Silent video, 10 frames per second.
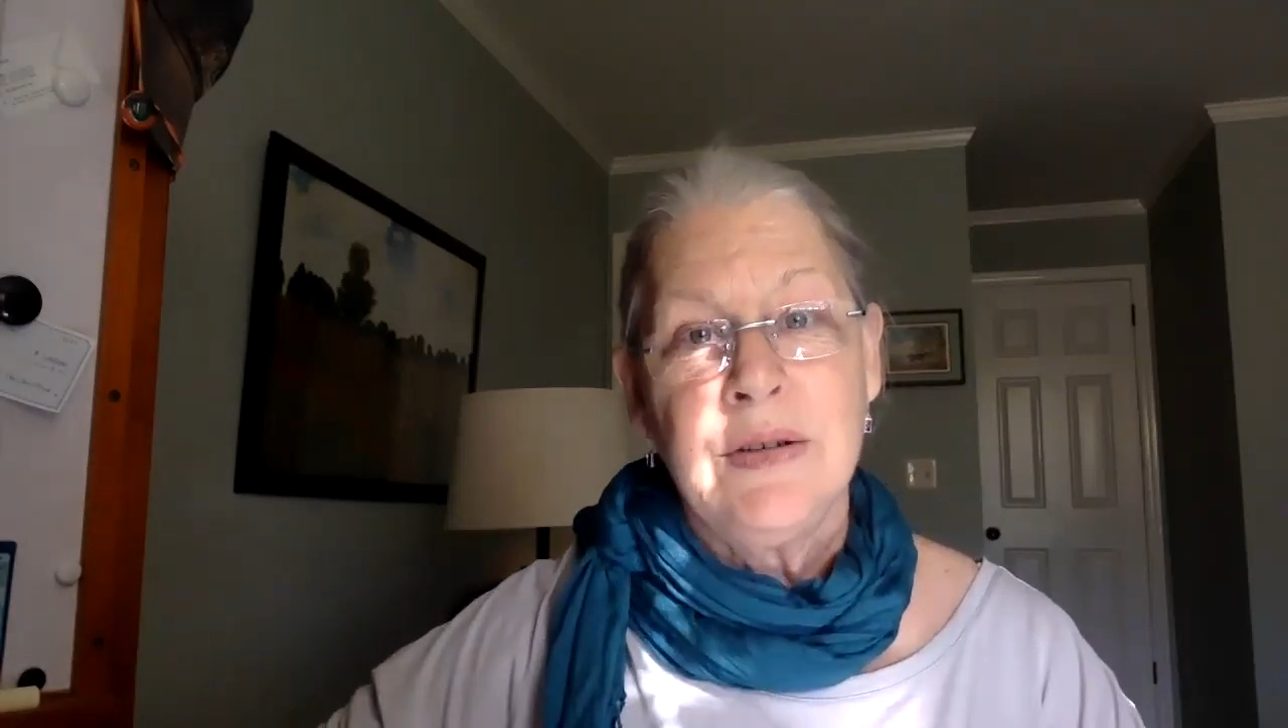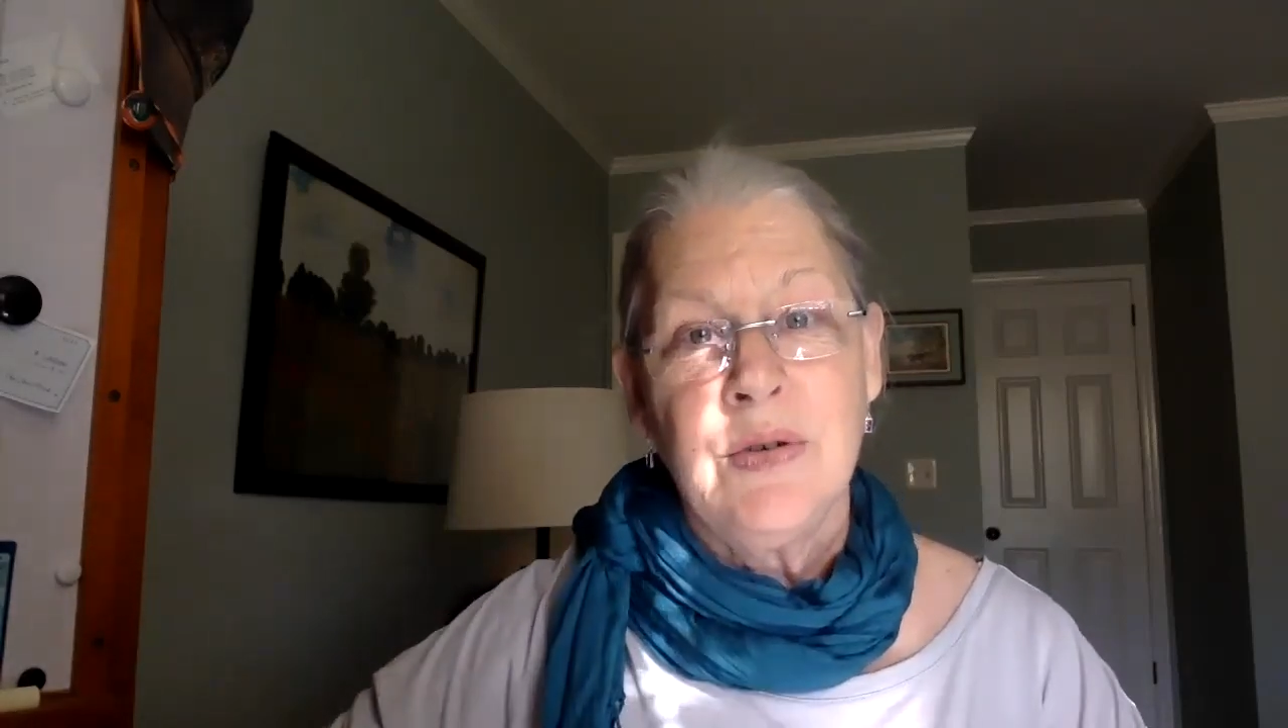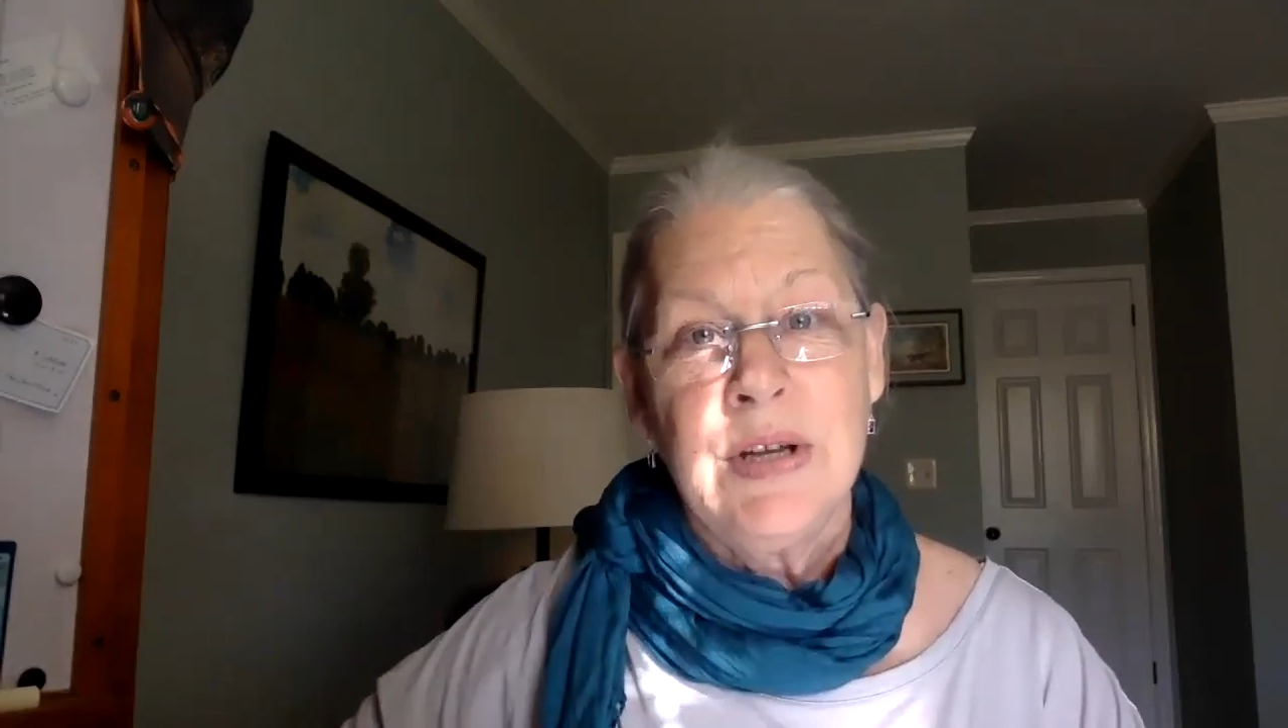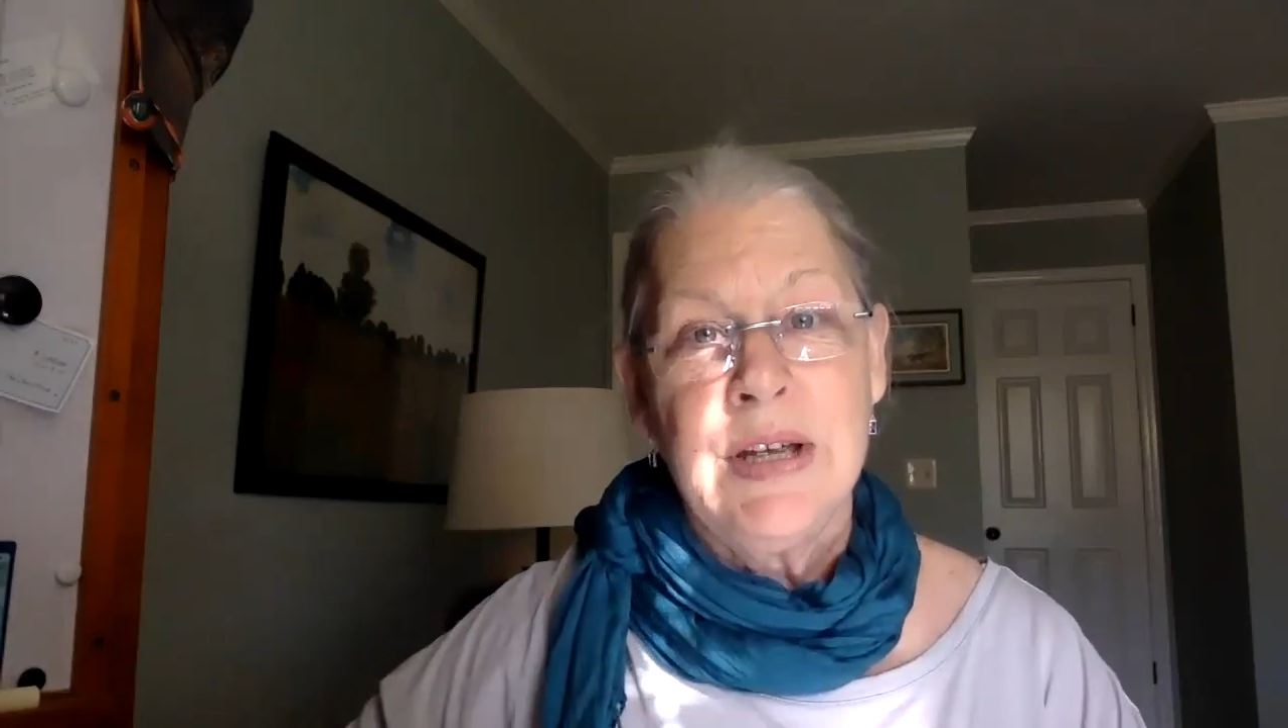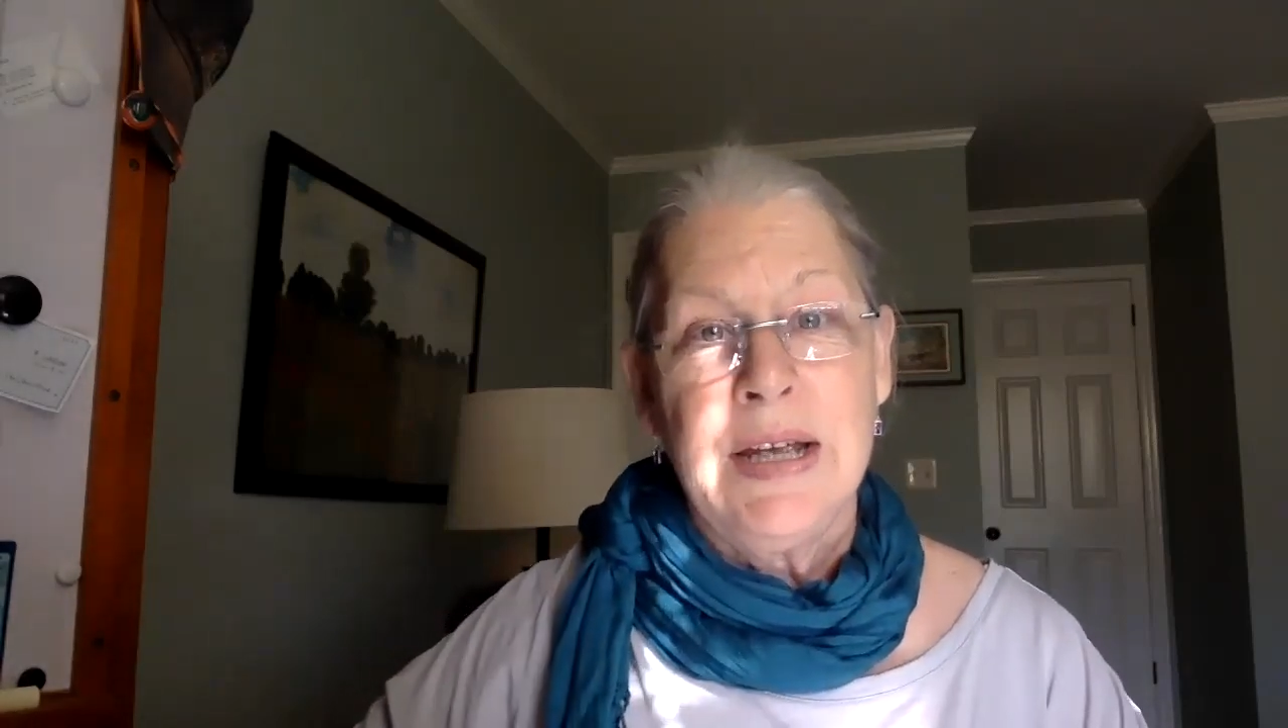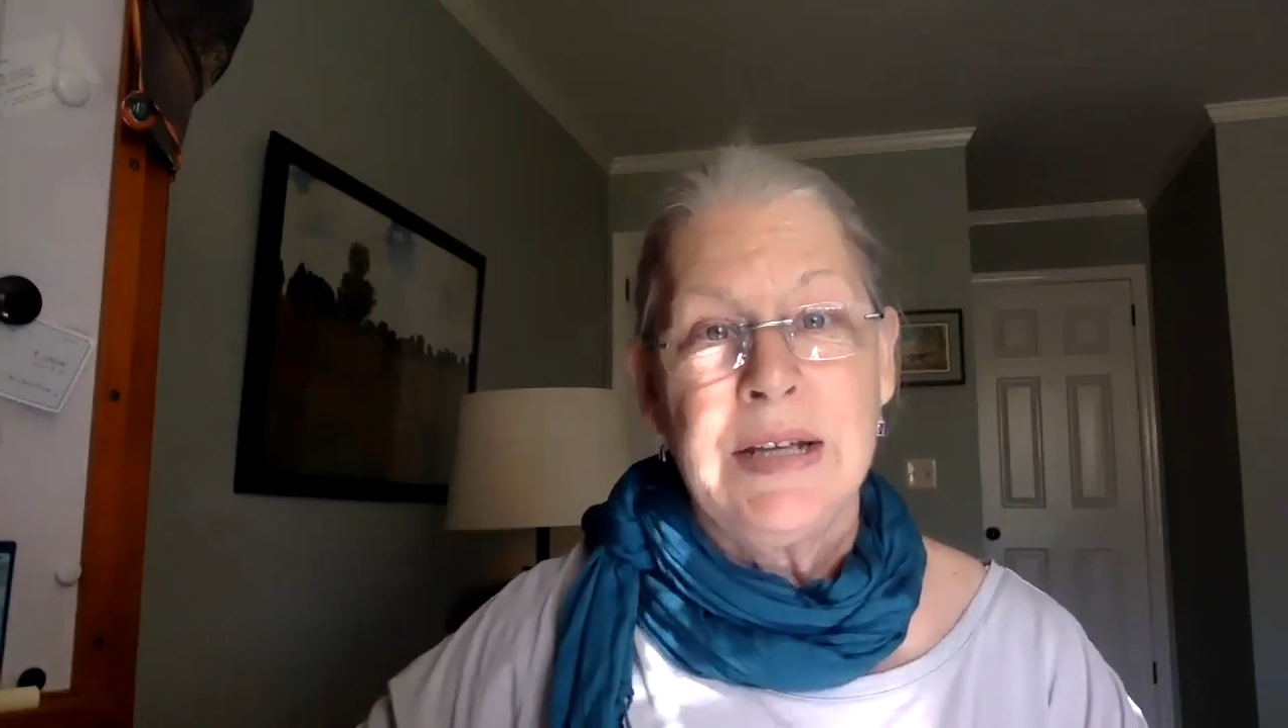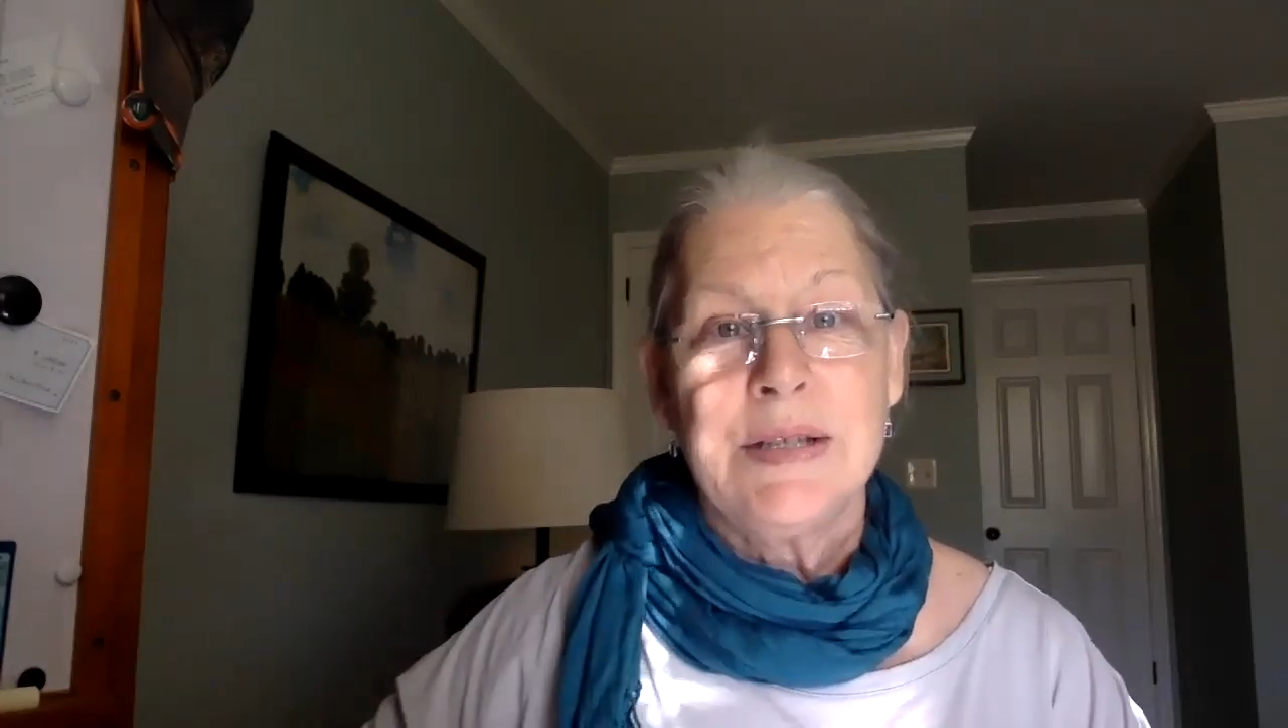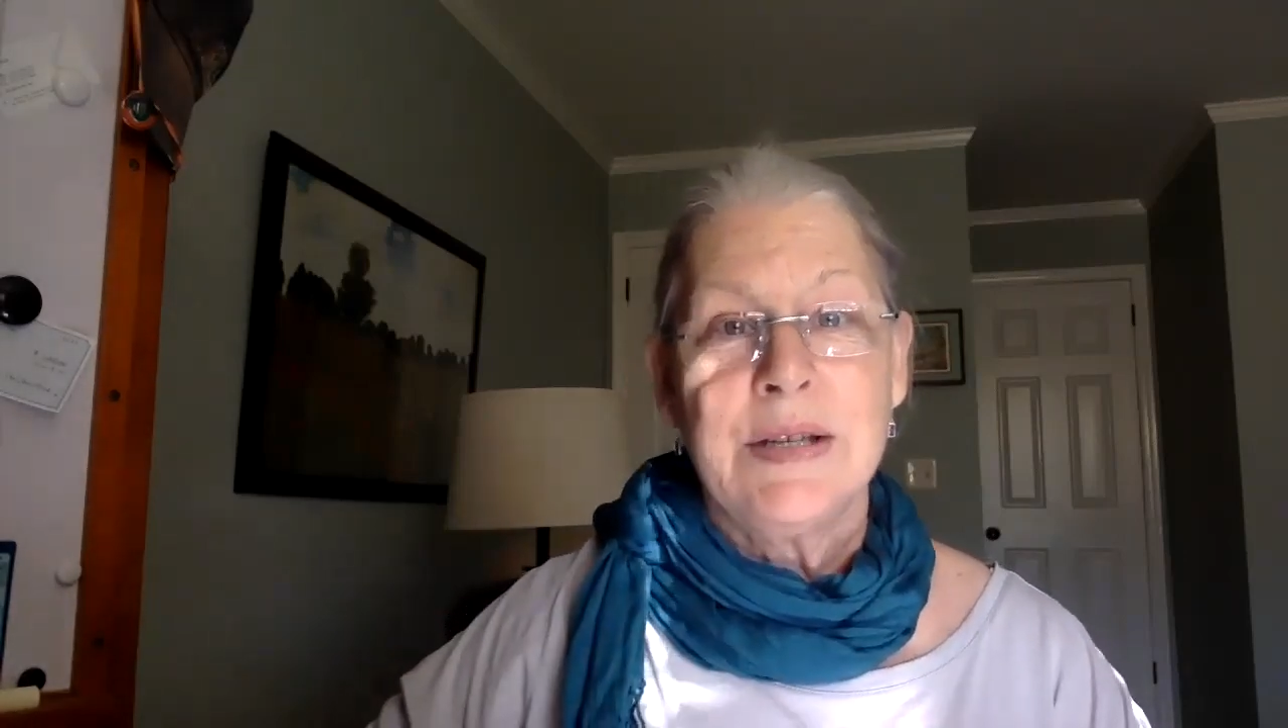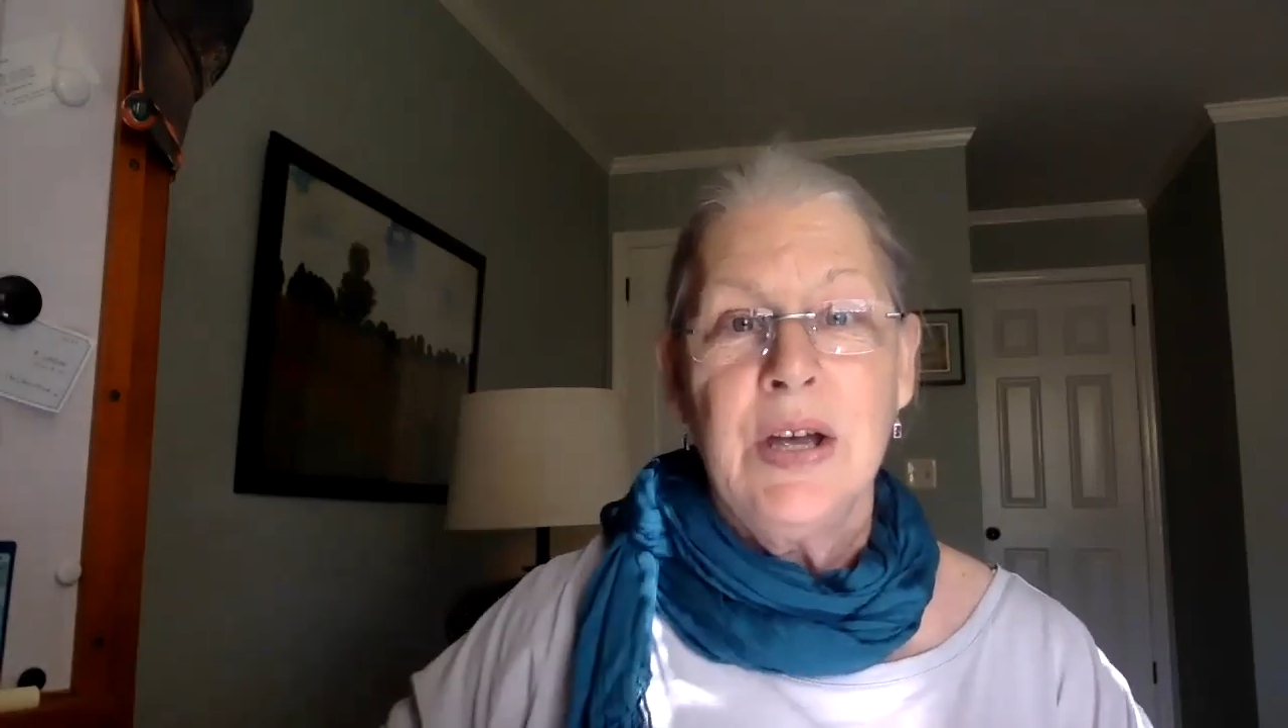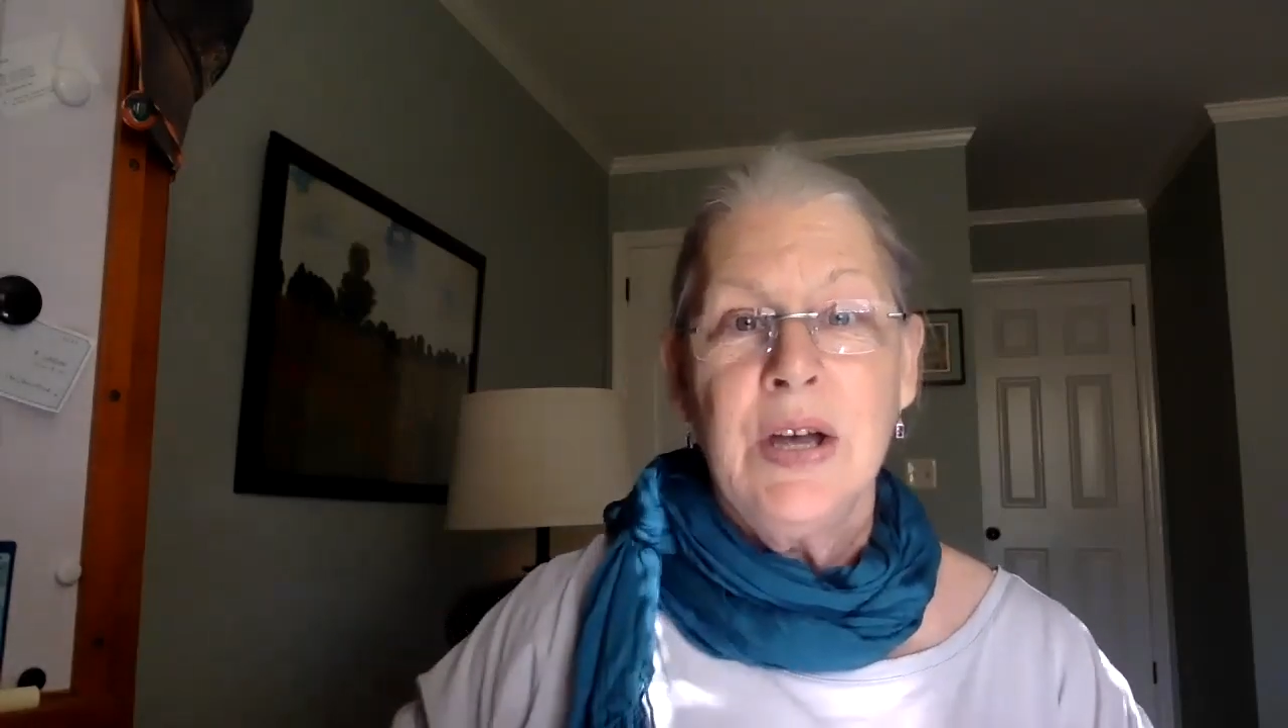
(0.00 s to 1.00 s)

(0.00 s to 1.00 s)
creates.